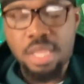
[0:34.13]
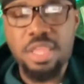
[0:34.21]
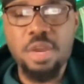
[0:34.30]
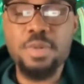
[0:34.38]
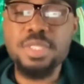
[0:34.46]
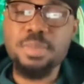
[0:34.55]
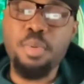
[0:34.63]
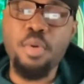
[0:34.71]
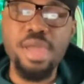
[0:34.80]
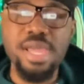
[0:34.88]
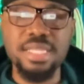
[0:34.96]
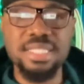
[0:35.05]
There was a
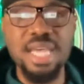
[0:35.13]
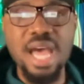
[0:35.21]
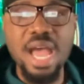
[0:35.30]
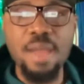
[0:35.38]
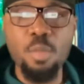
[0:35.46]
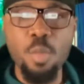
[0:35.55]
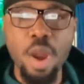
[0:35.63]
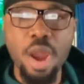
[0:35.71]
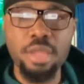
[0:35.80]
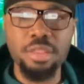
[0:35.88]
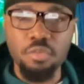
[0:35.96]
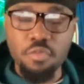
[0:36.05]
point in time
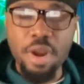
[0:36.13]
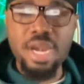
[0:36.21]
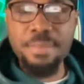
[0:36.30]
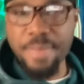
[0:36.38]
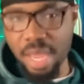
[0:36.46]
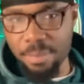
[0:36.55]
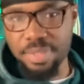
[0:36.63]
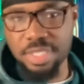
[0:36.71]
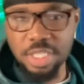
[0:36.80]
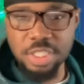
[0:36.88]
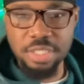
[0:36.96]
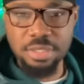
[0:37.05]
where the running back
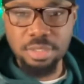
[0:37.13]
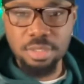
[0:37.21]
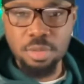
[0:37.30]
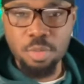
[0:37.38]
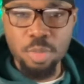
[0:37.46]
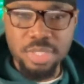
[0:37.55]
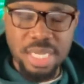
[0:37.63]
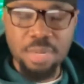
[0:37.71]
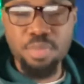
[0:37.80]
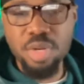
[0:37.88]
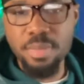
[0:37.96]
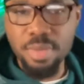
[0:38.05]
position was at a
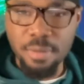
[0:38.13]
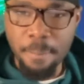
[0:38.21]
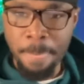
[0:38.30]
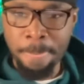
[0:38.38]
premium.